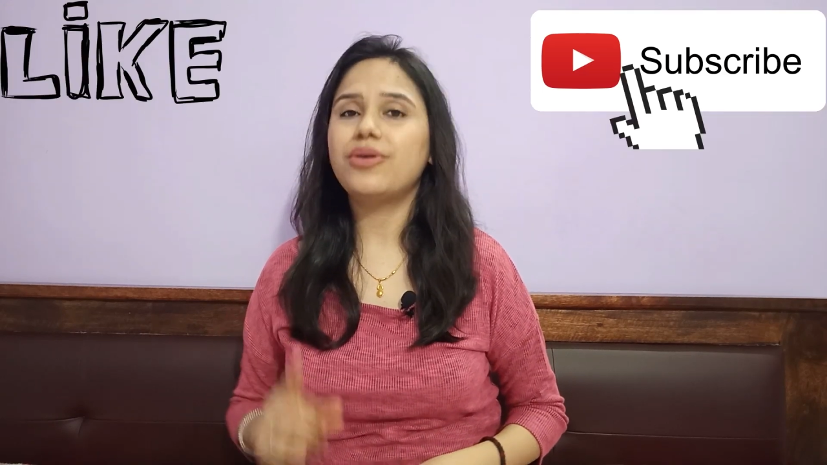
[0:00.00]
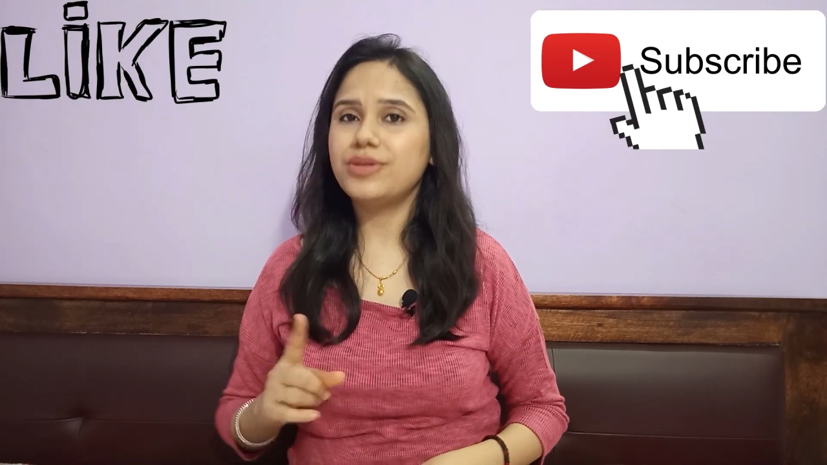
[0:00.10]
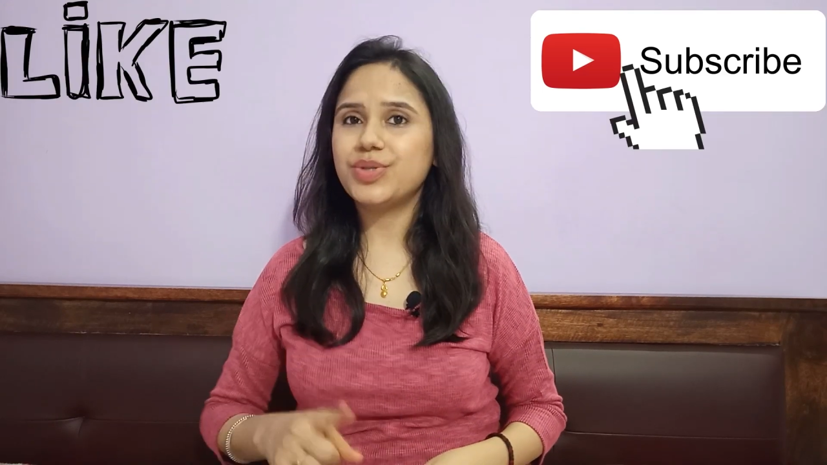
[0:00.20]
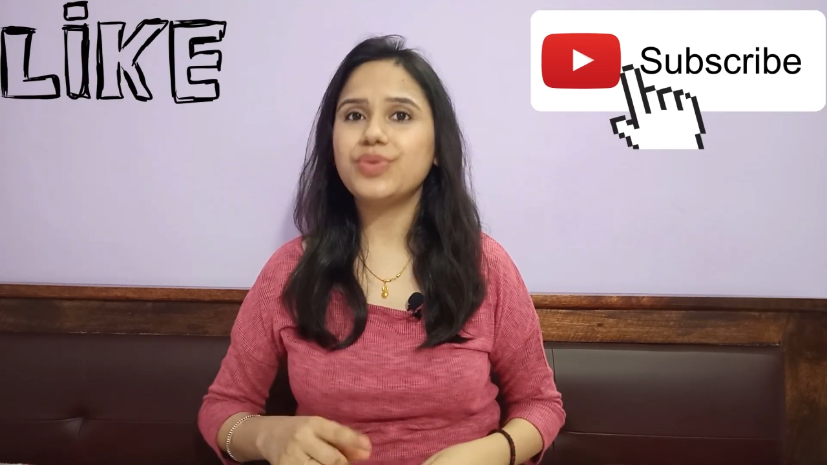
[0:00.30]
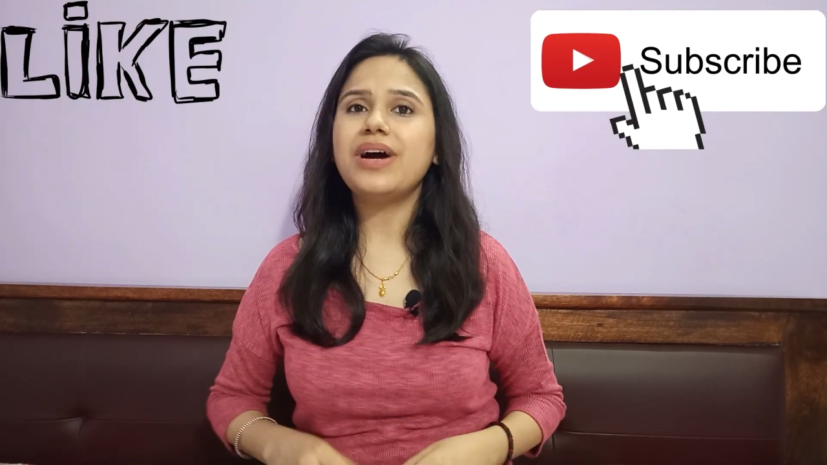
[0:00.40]

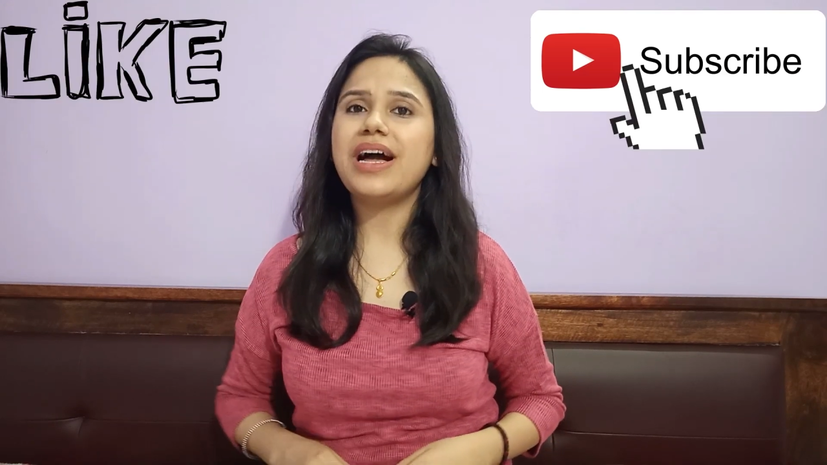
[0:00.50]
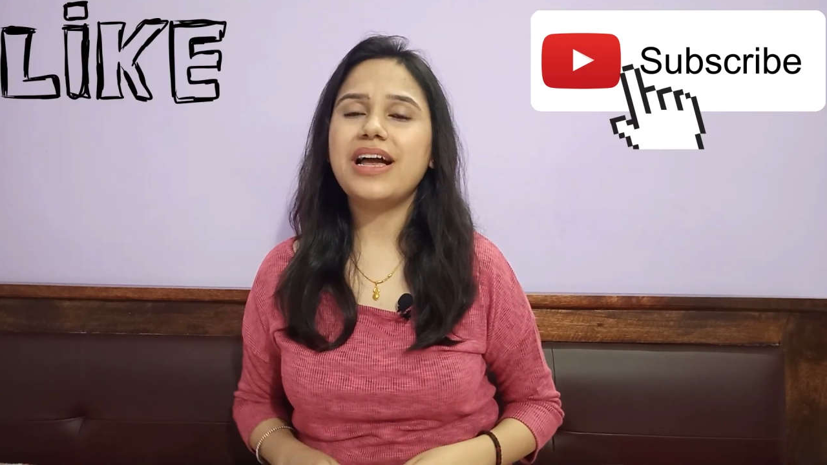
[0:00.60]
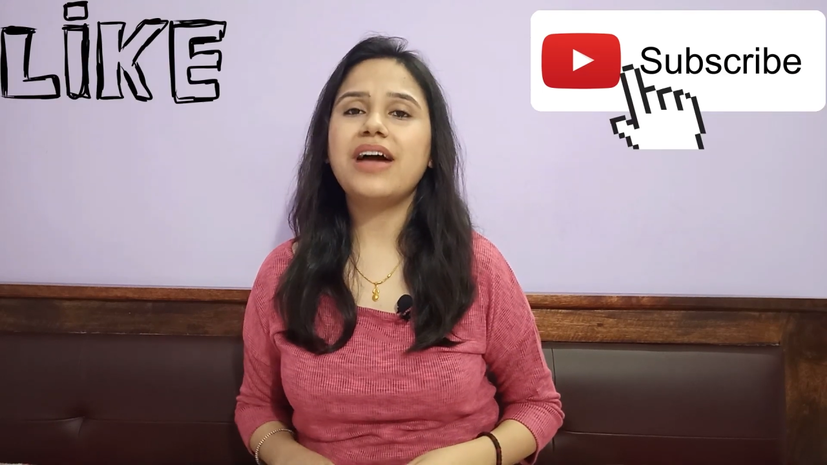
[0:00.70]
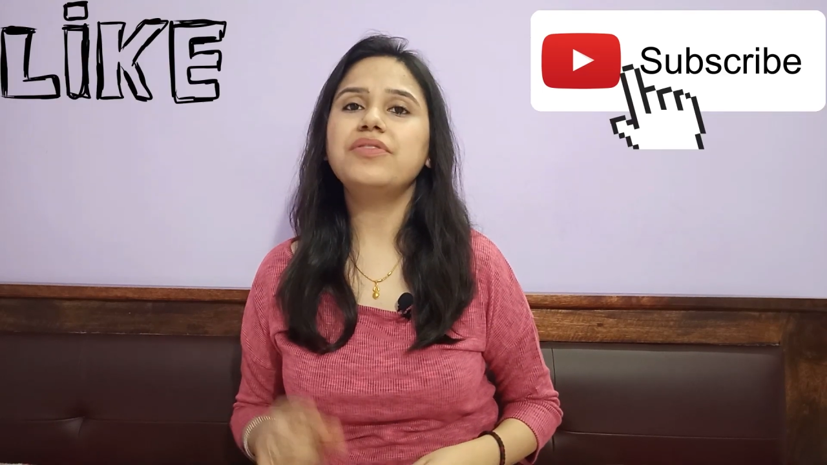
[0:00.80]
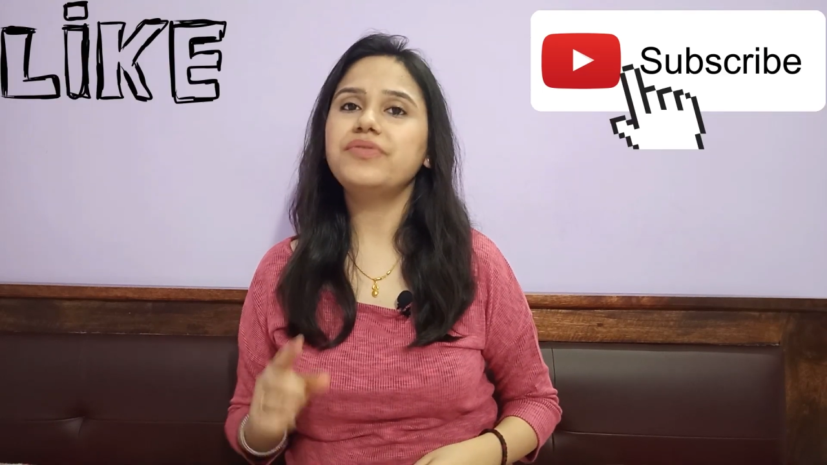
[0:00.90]
Also,
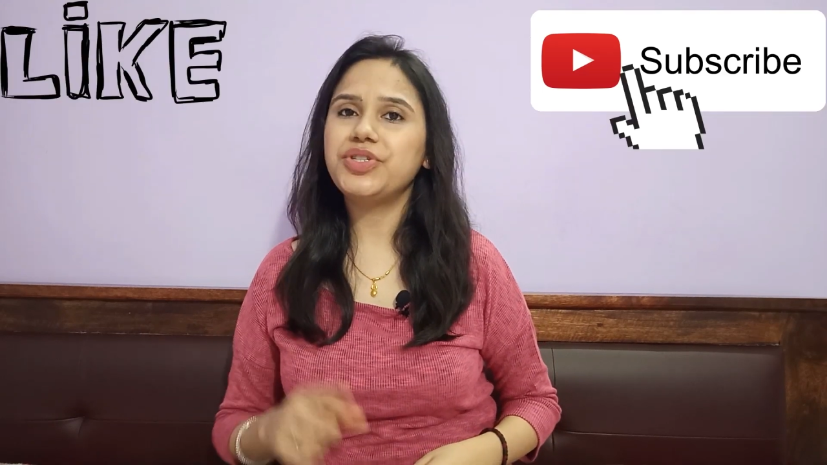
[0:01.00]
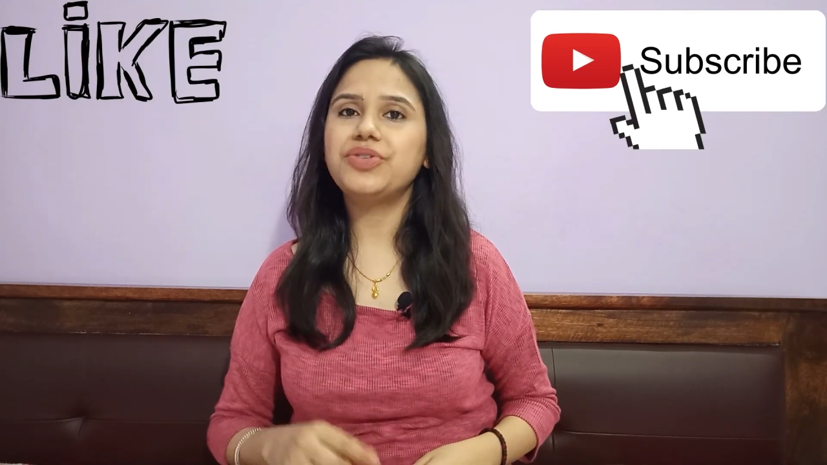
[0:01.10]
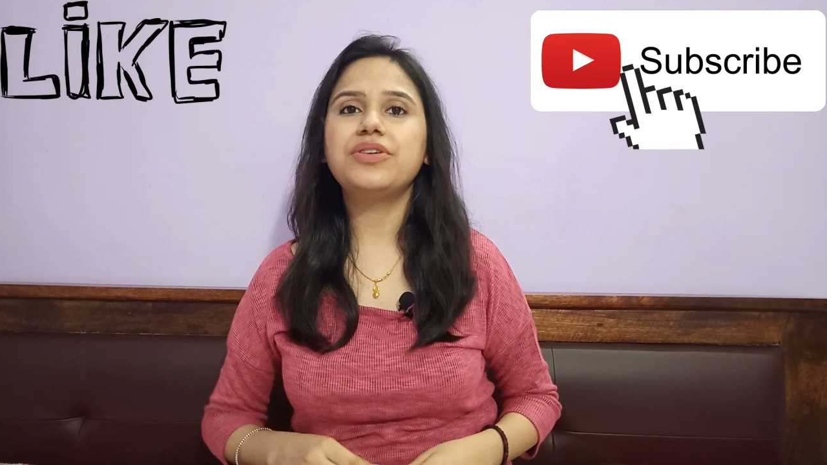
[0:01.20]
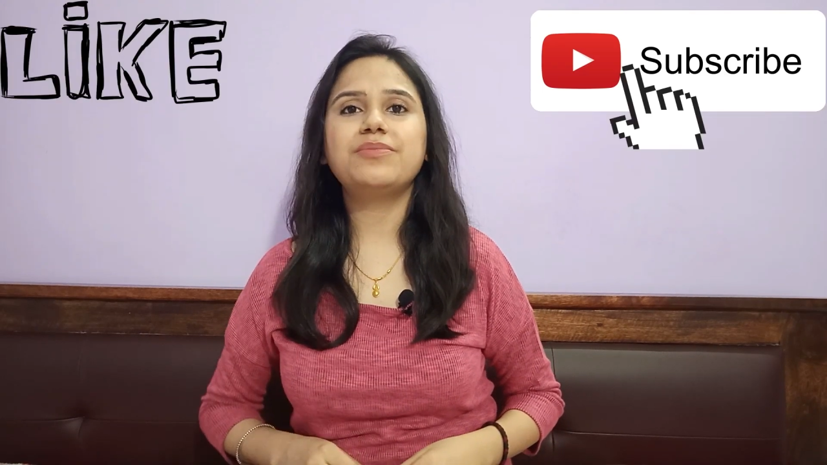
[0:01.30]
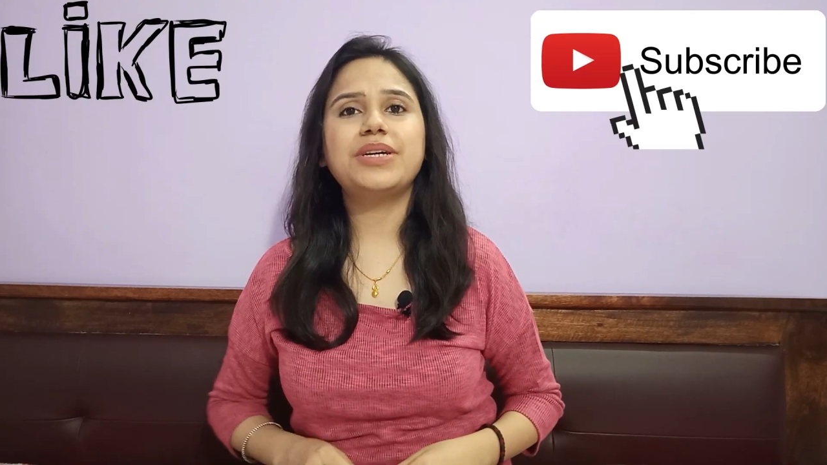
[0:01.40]
I have a
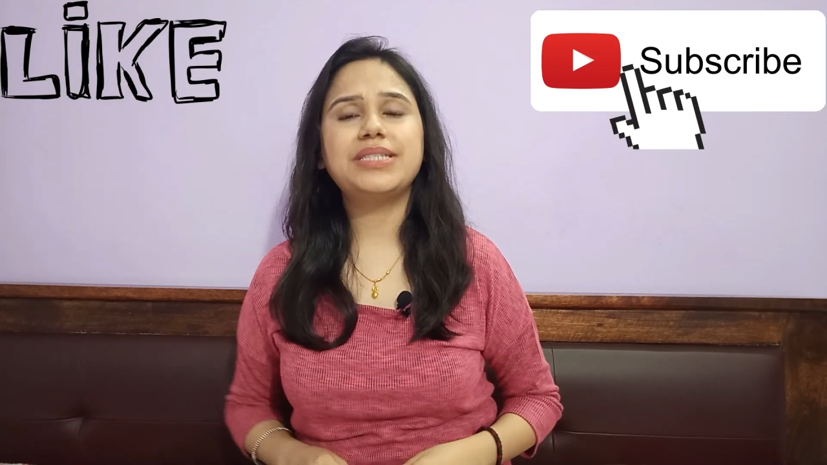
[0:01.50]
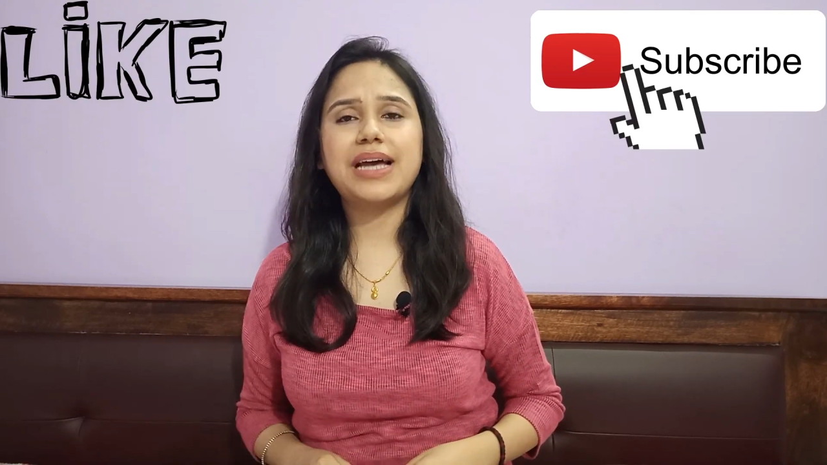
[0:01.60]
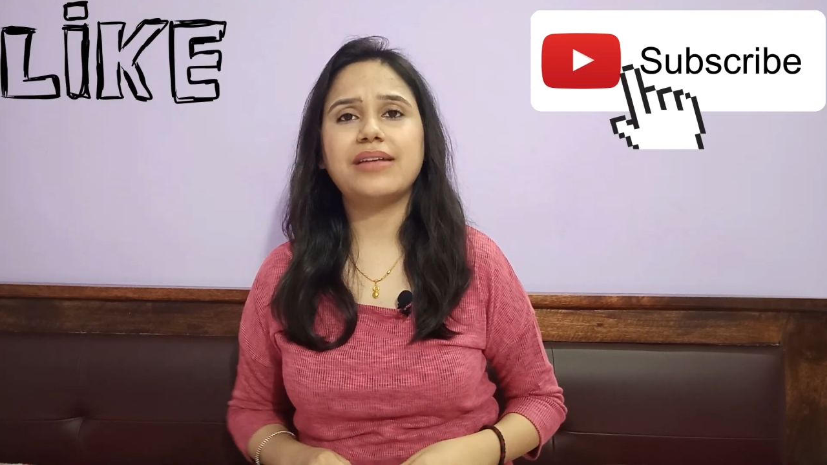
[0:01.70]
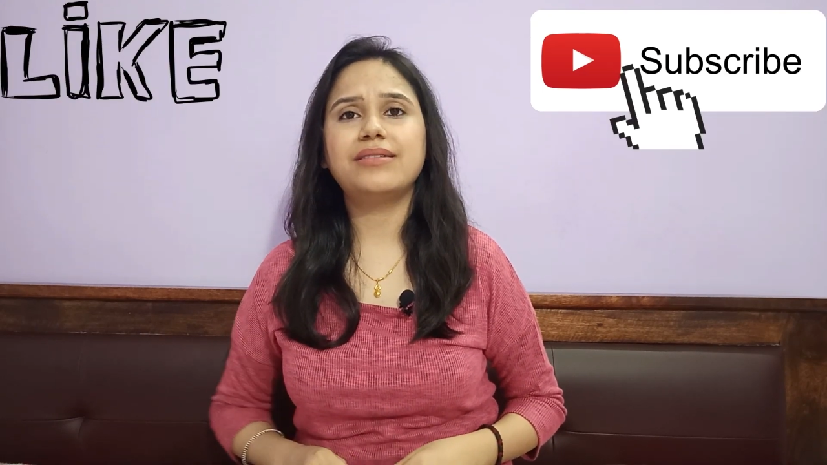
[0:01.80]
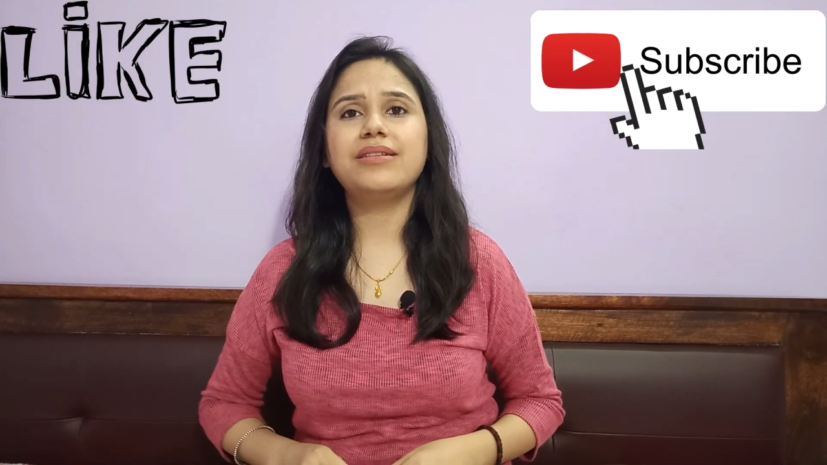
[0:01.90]
video on my
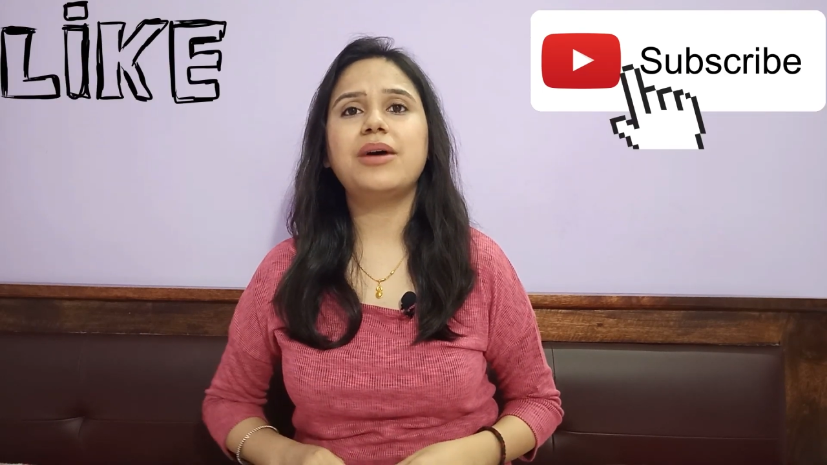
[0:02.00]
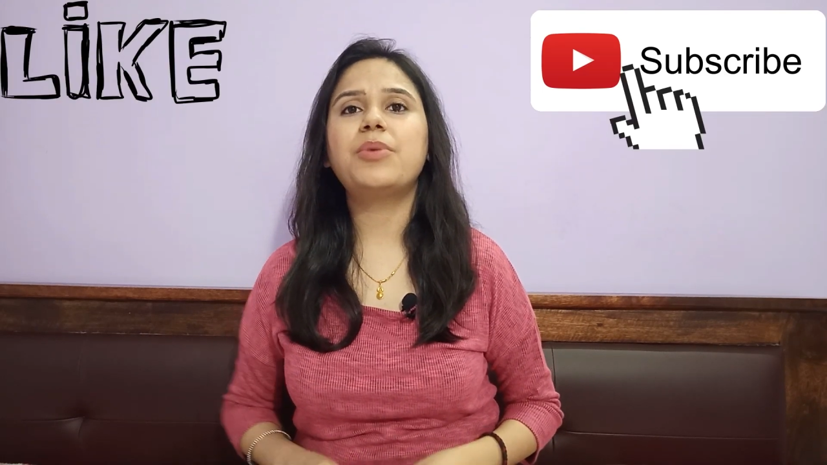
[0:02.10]
channel